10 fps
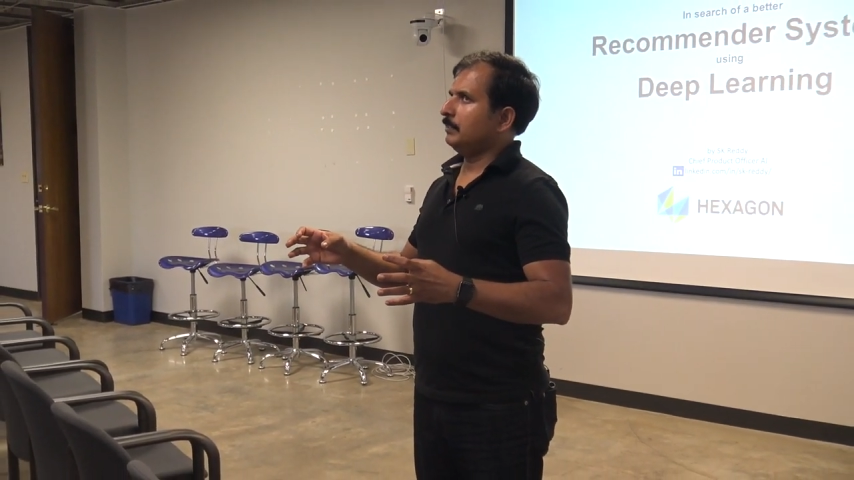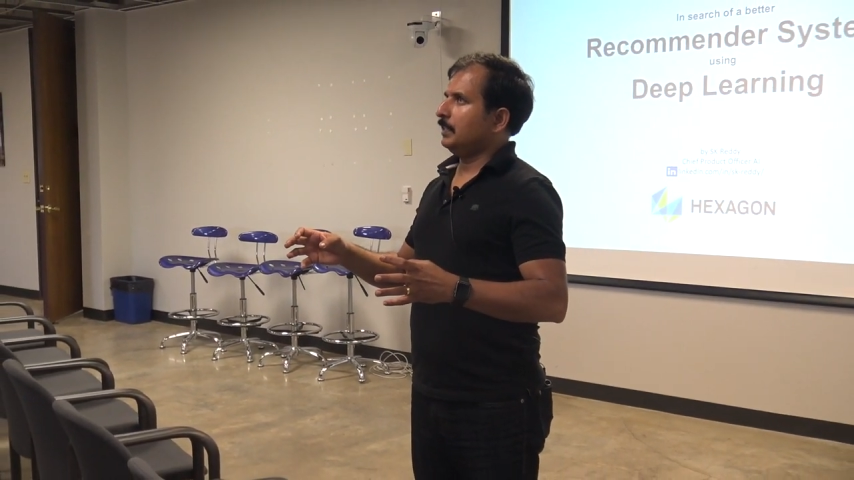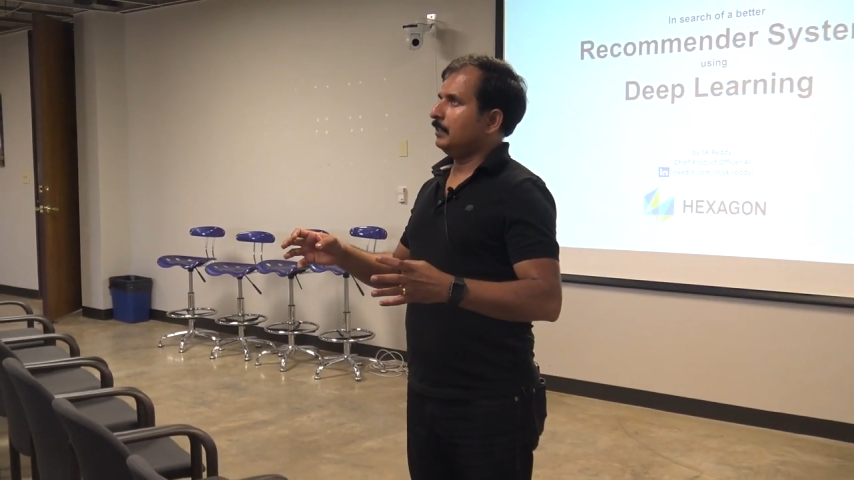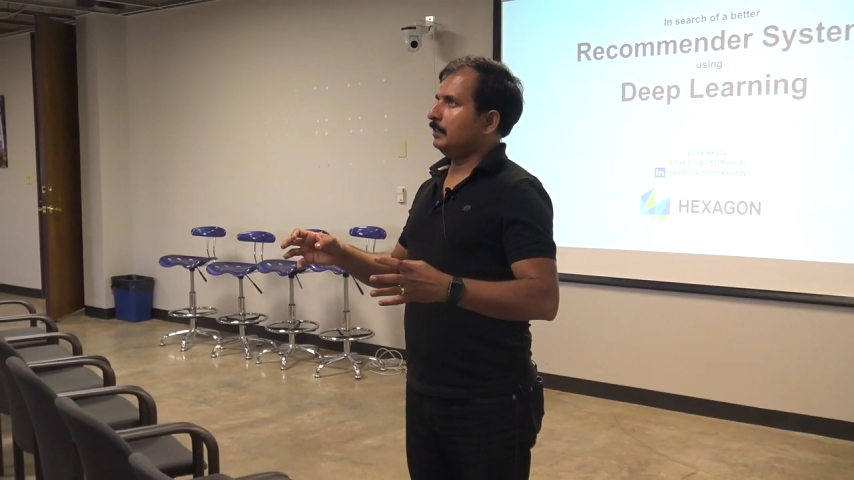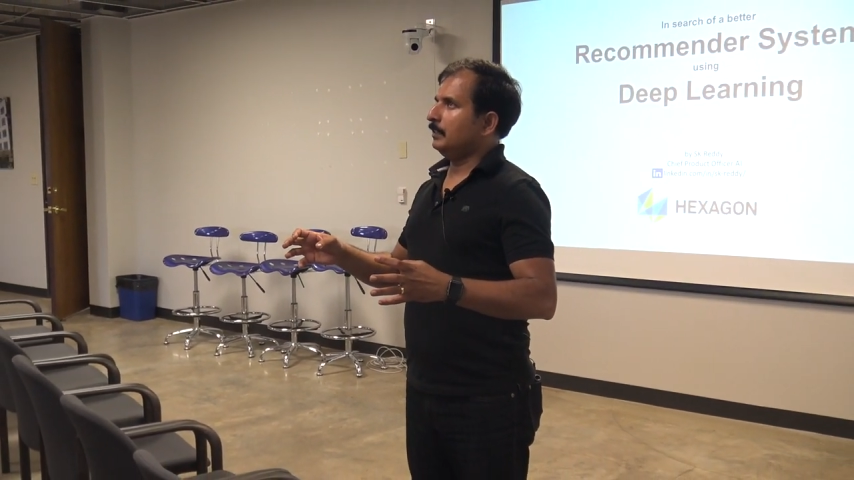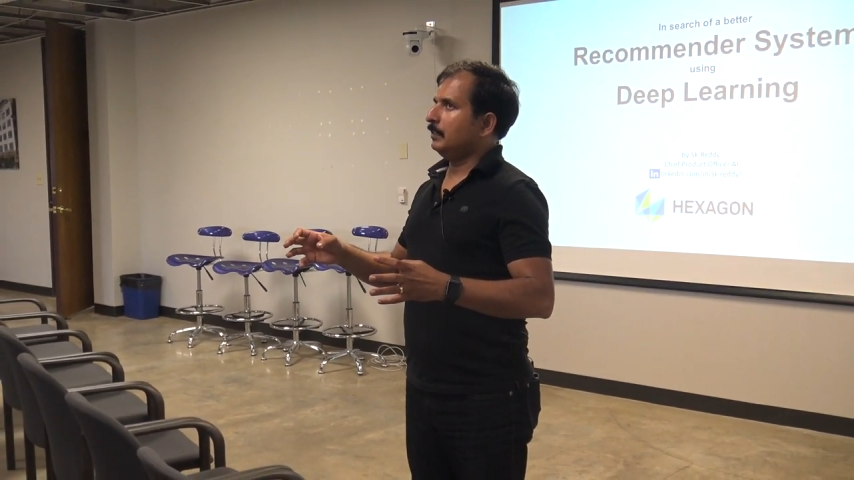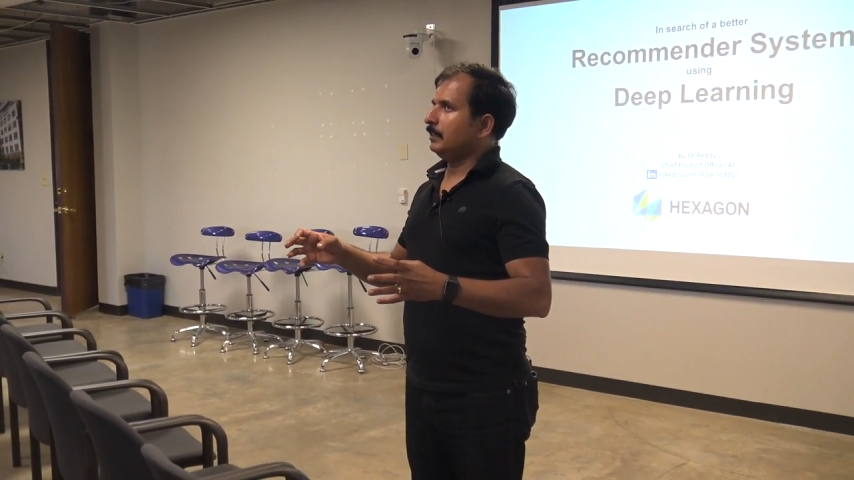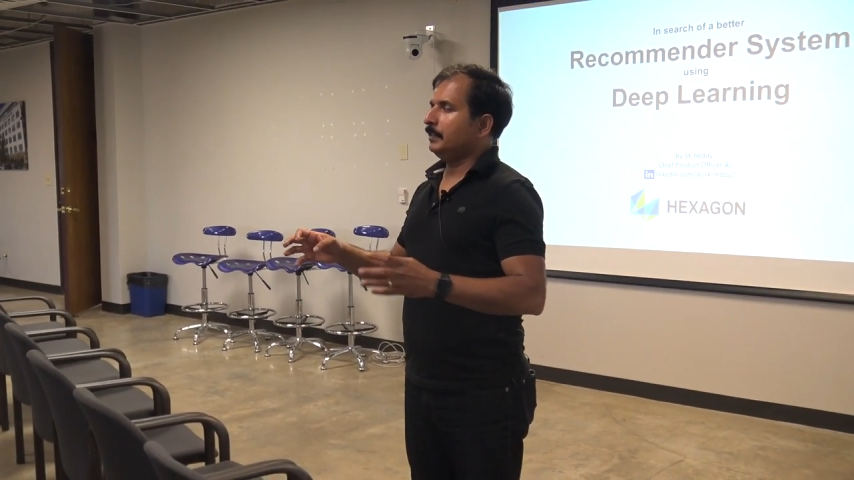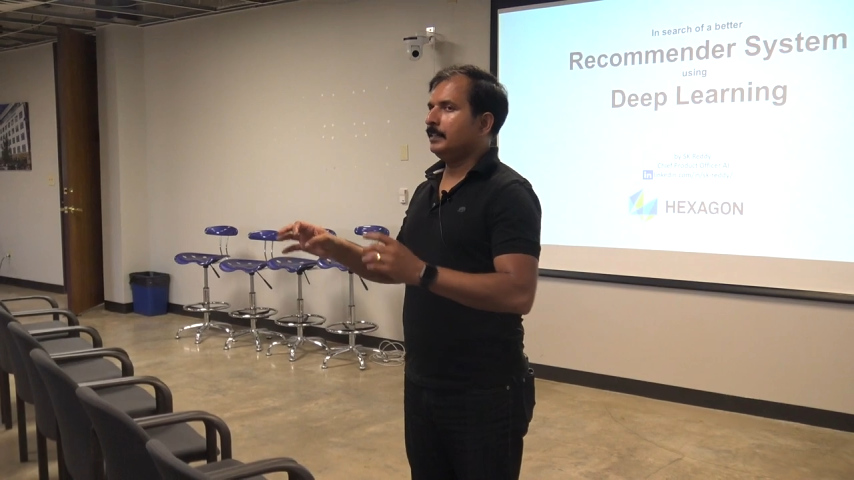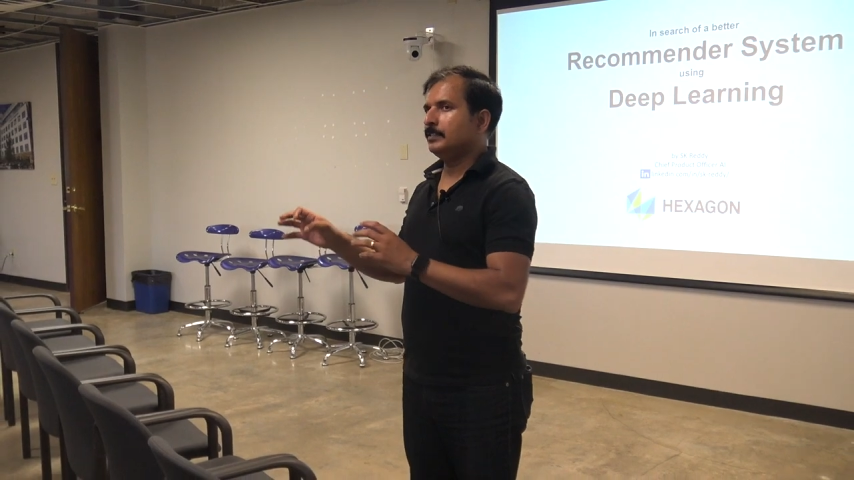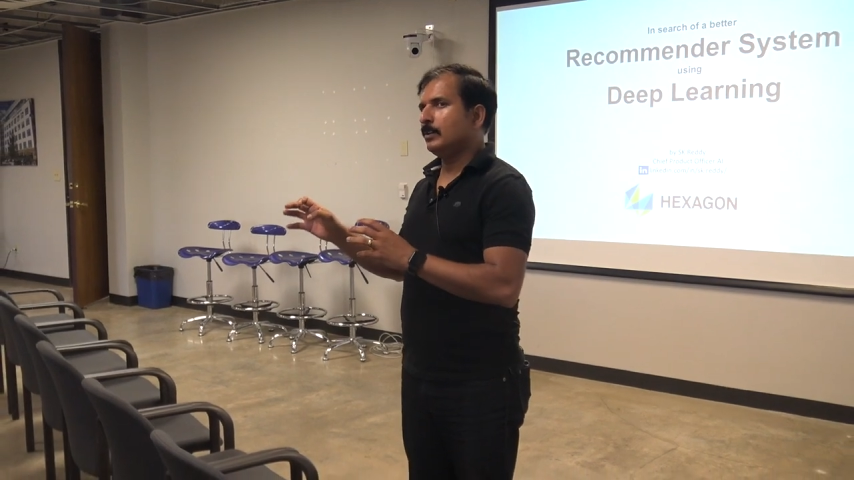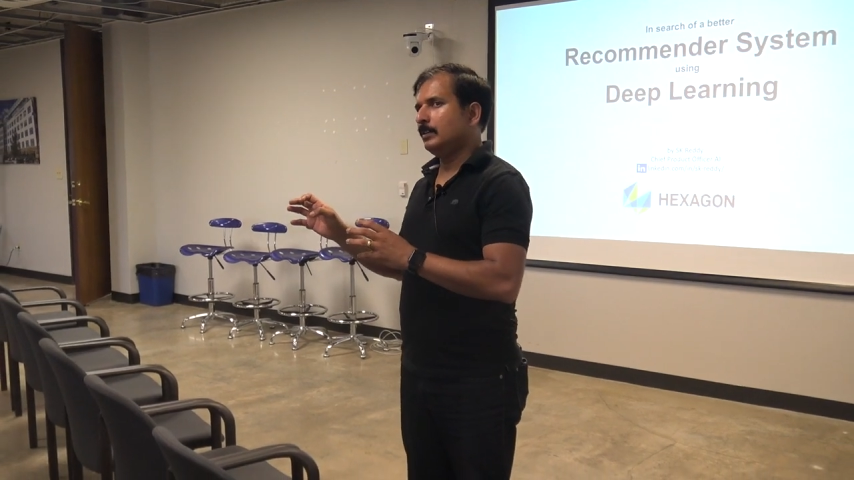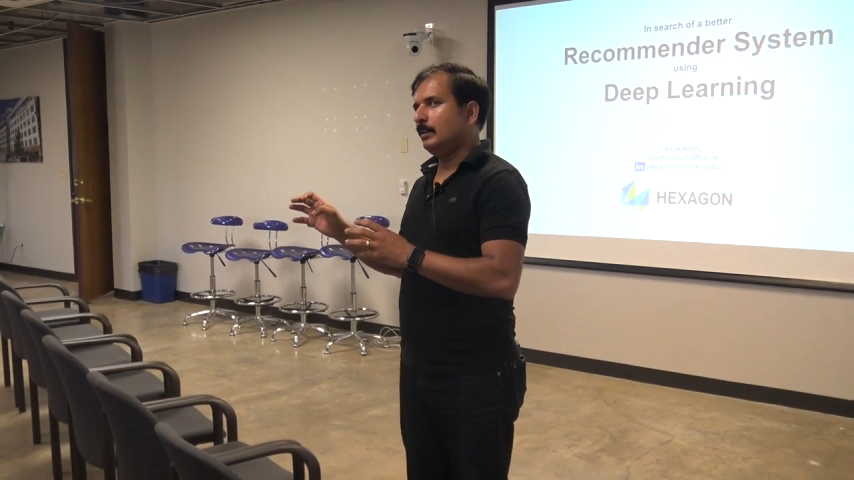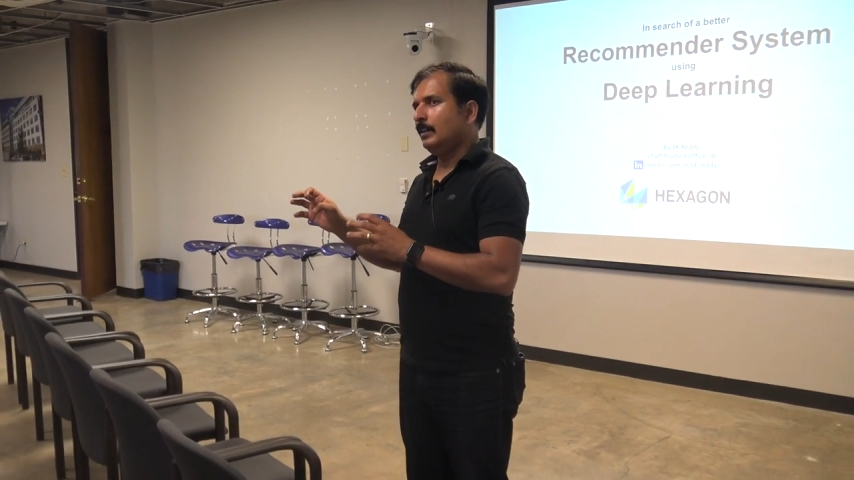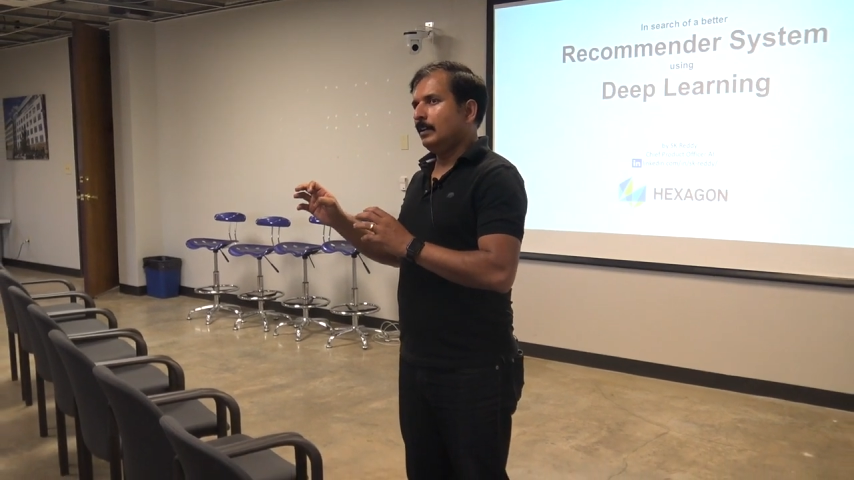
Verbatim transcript: uh, I think it is called